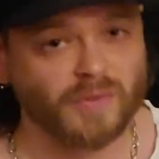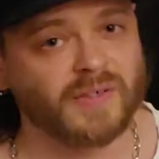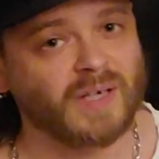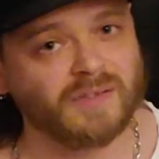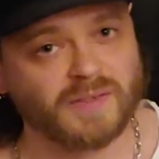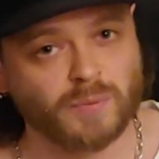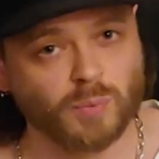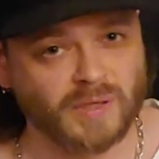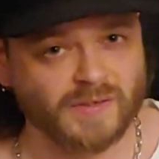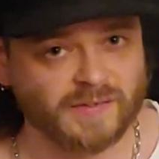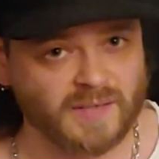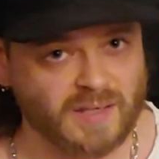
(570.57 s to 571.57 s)
thing I did want
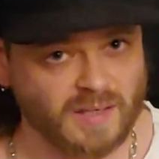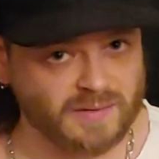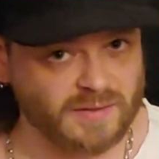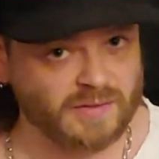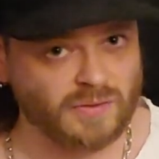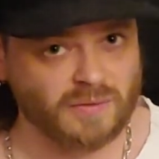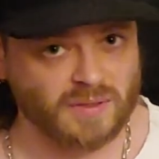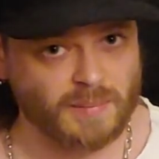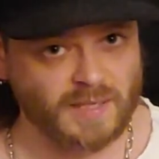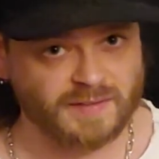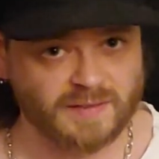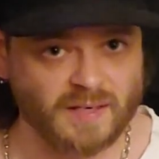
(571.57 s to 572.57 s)
to say, I did talk
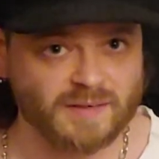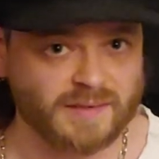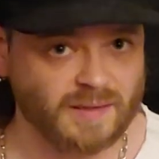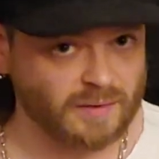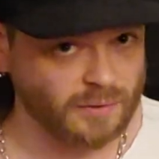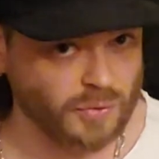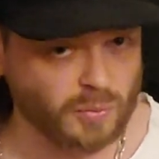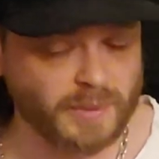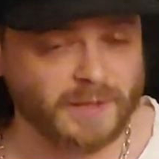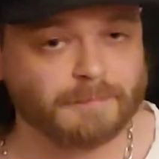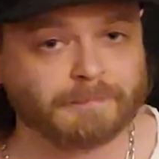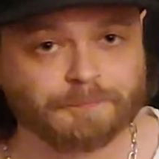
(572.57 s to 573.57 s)
about sizing a little
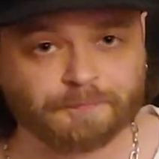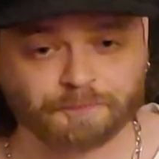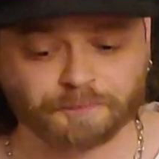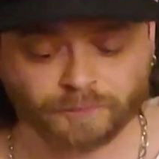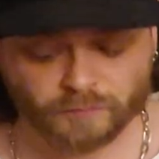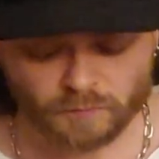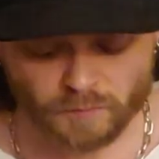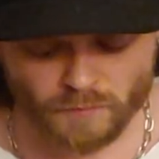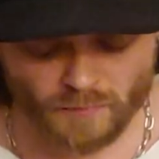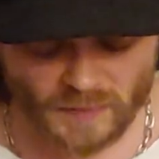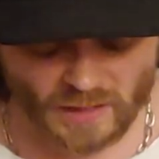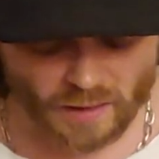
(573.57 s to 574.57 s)
bit.
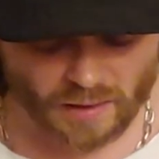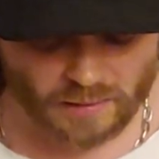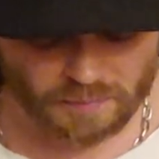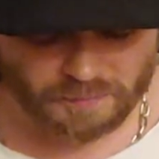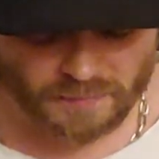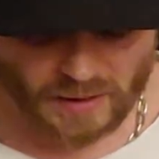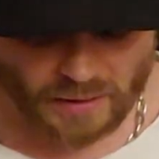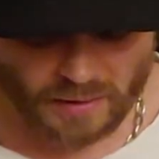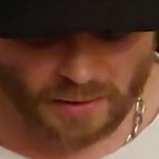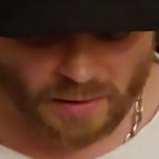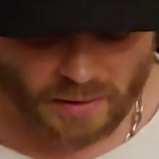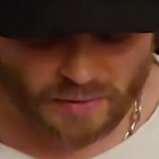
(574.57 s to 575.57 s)

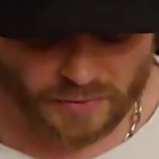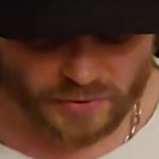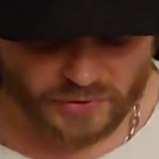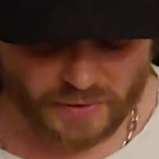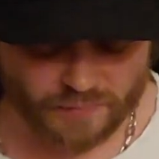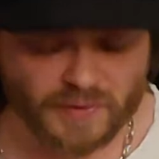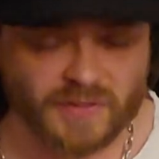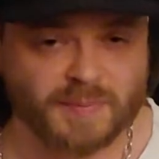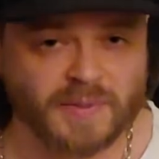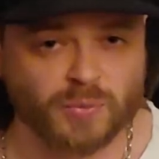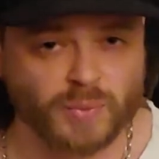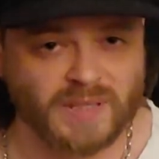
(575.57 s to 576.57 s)
The difference
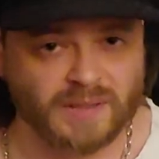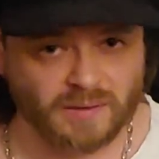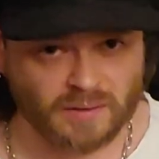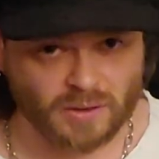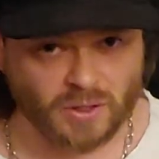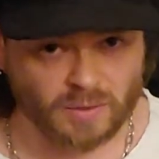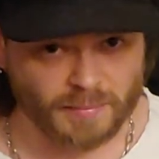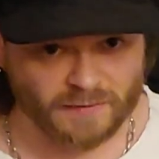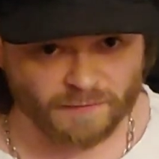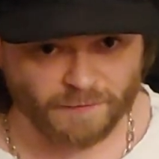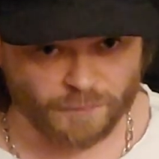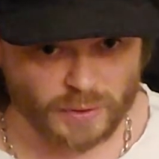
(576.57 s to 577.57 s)
between Carbon
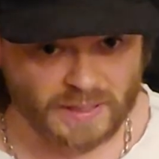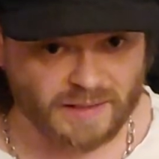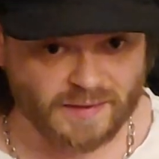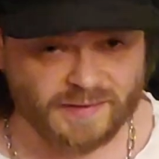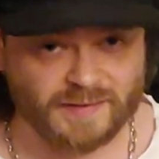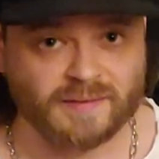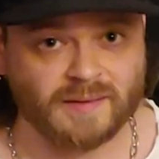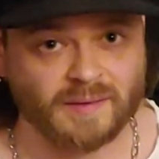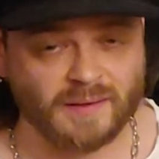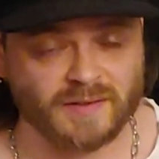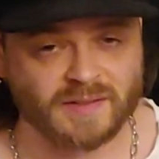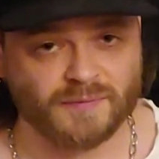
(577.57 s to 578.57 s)
Freeze,
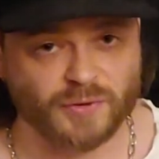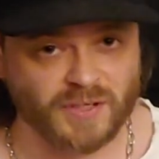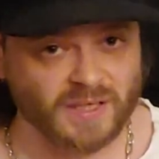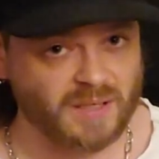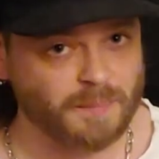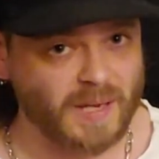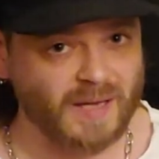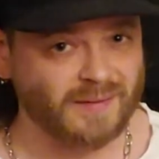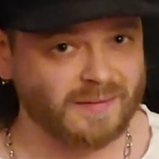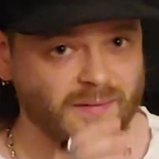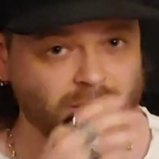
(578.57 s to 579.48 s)
because if you're thinking about